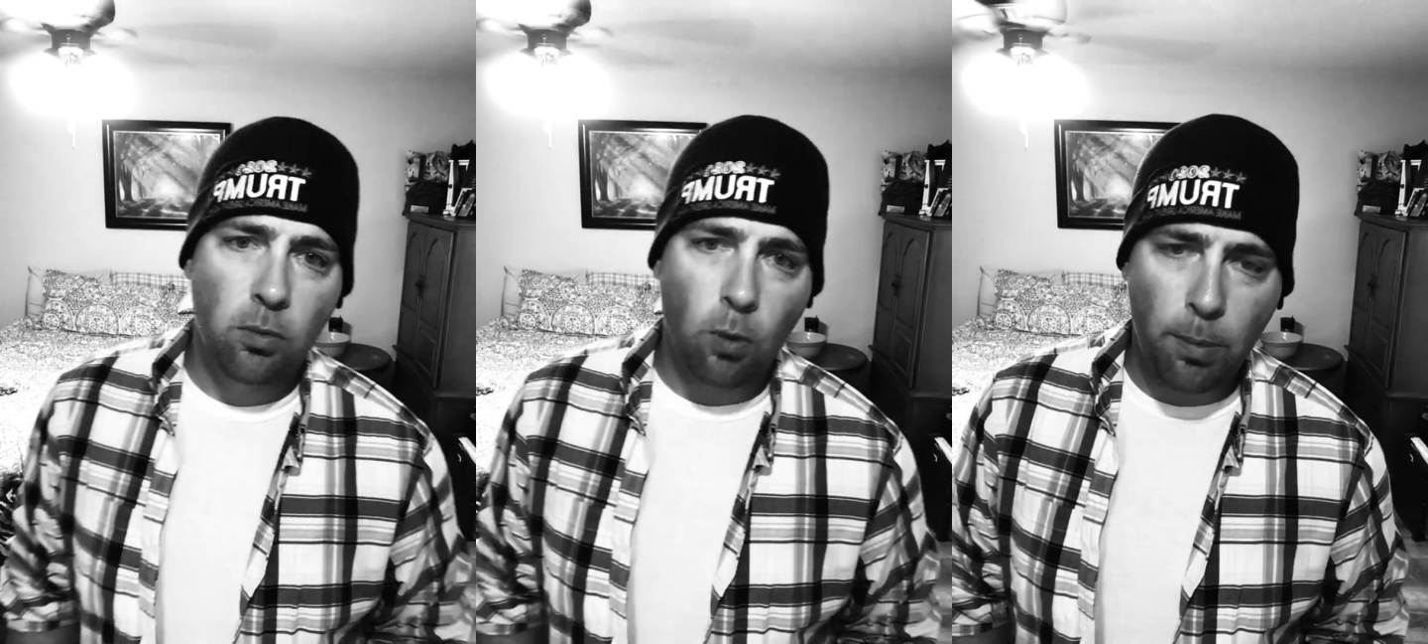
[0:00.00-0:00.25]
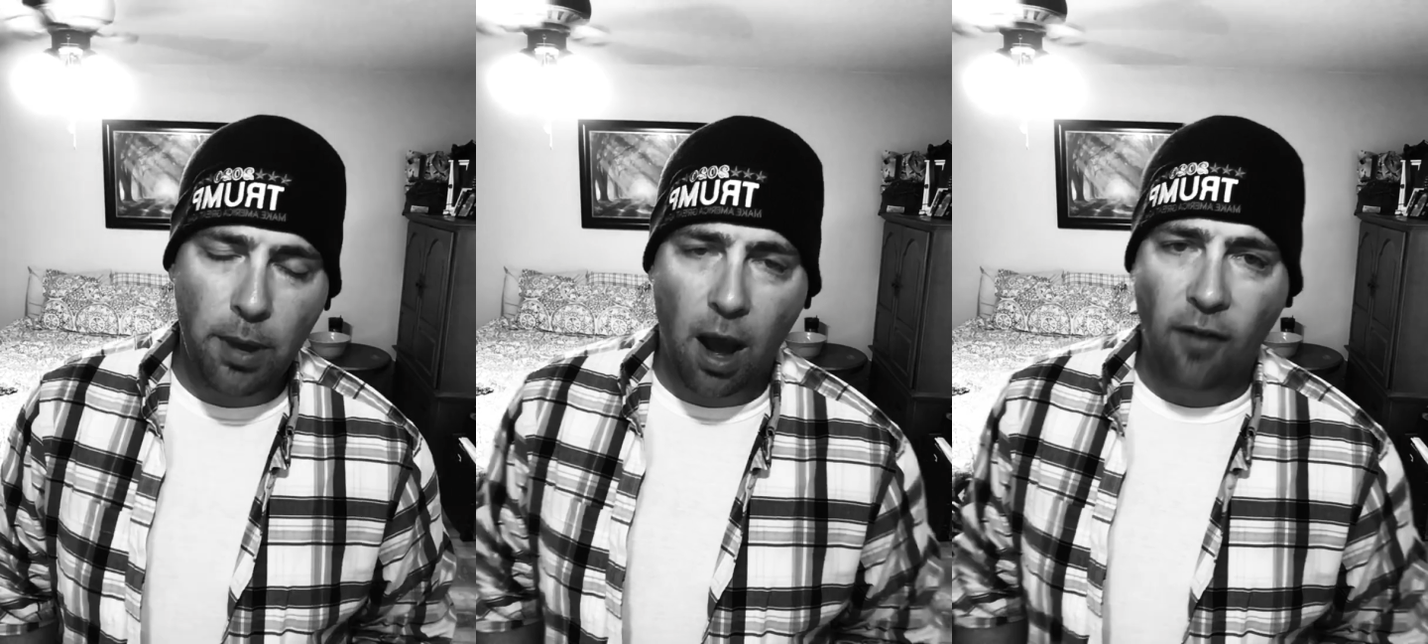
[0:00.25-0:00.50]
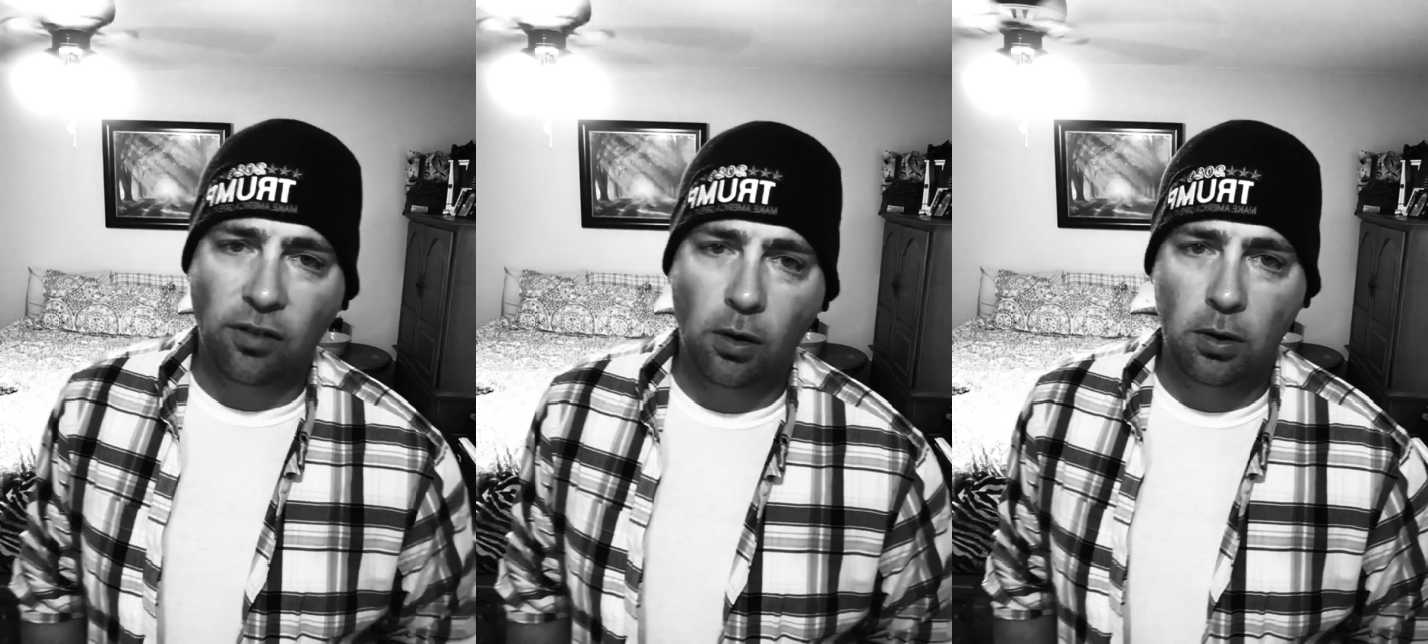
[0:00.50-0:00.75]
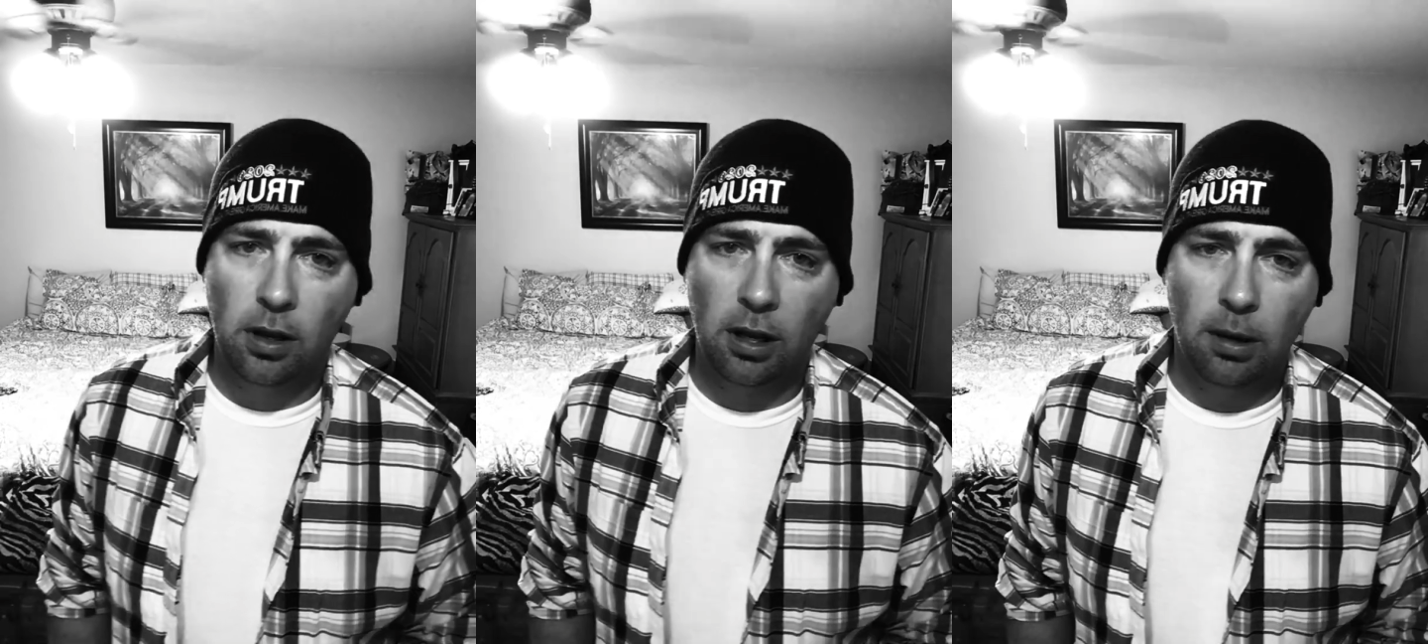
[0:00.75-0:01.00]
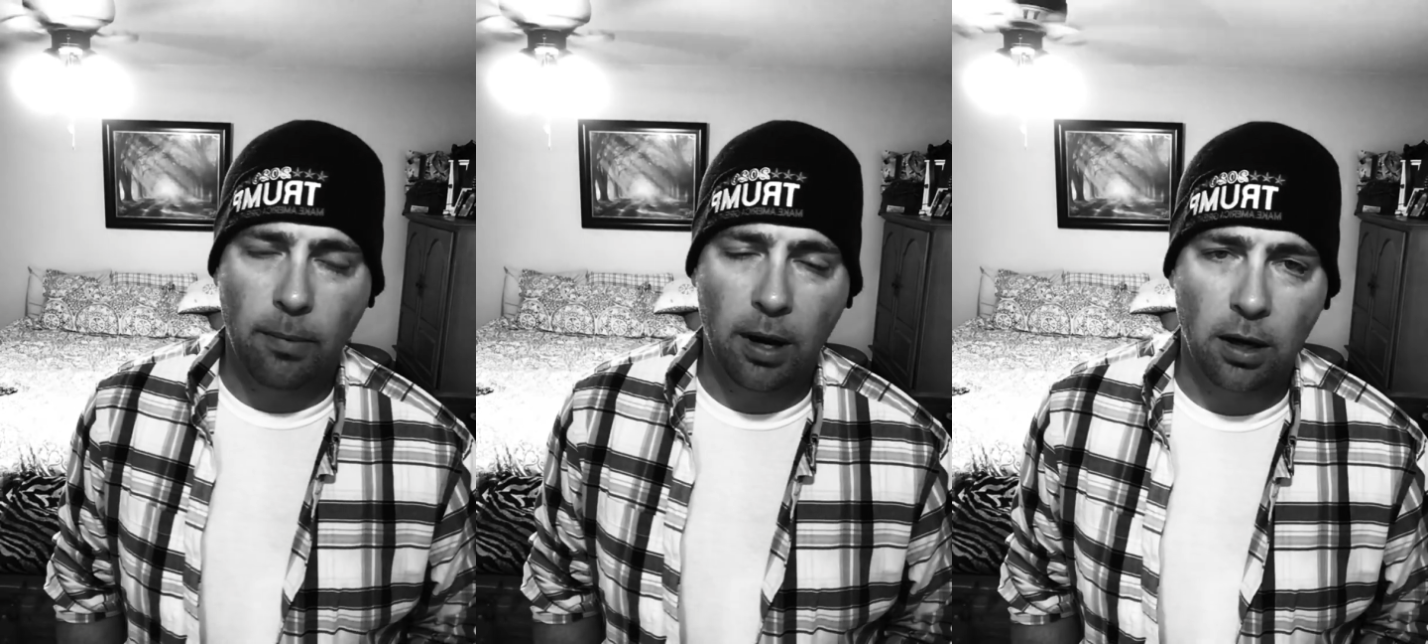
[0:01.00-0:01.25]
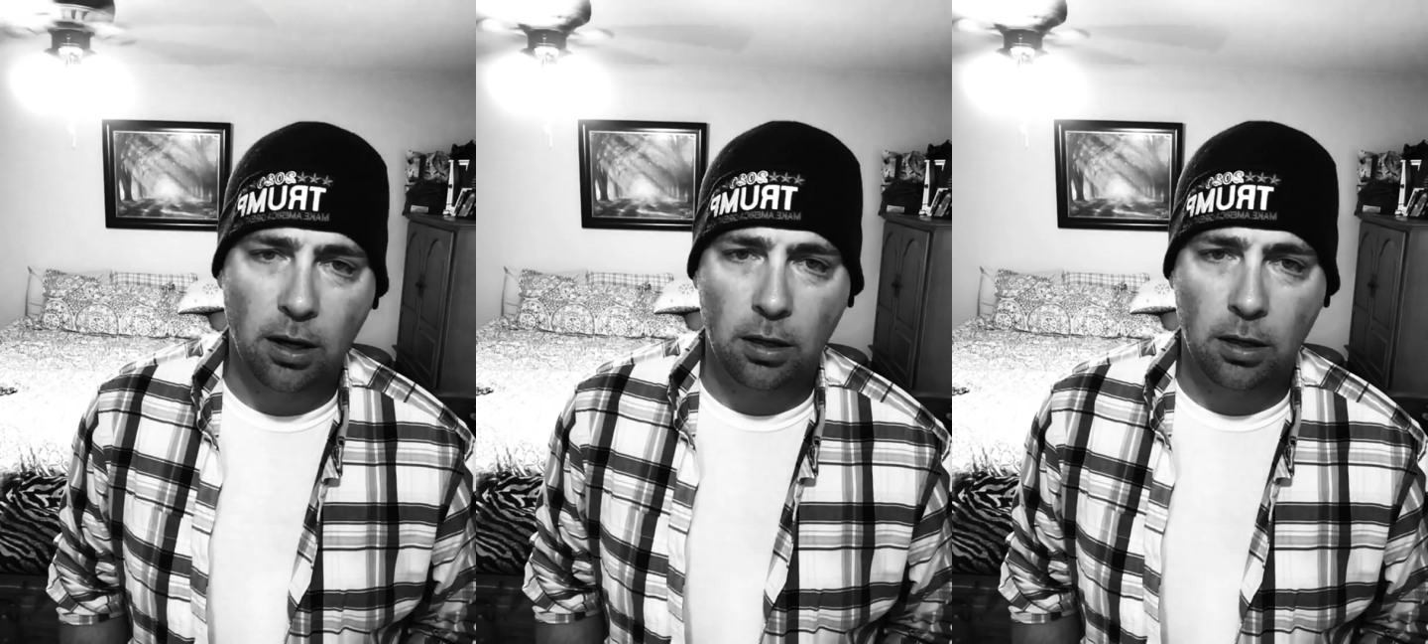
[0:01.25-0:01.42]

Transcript: will be offloaded in America.